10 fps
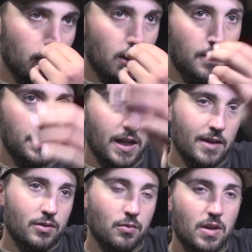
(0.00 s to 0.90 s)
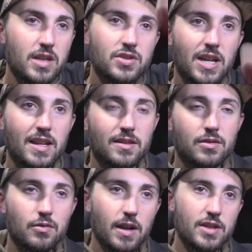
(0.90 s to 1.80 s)
up and out the ridge, kind of the
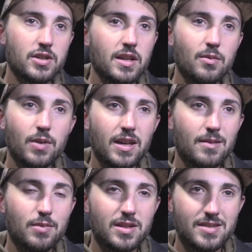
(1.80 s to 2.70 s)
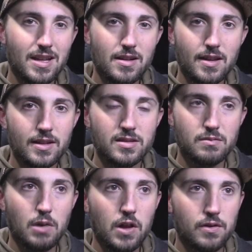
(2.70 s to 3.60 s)
direction he went, but it sounded like a
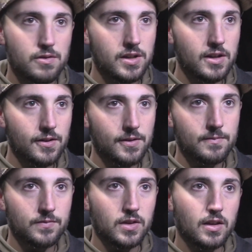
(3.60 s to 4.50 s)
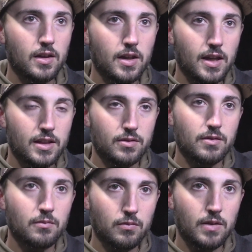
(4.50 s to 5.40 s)
smaller deer. And
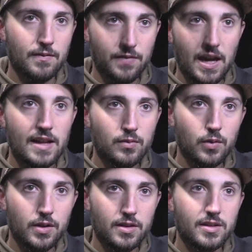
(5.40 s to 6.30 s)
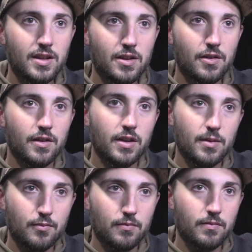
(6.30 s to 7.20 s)
in fact, one of the deer
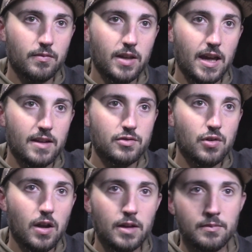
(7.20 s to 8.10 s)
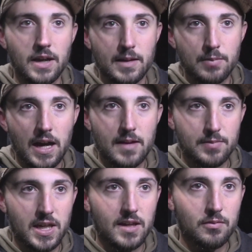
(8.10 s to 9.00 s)
come kind of trotting back by
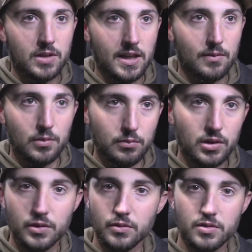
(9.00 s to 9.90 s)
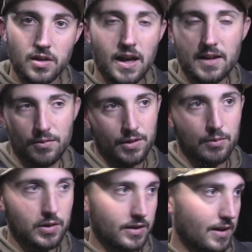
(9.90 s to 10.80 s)
me when that one blew, so I don't know
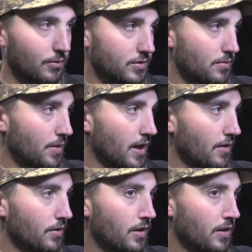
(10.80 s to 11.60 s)
what that was about.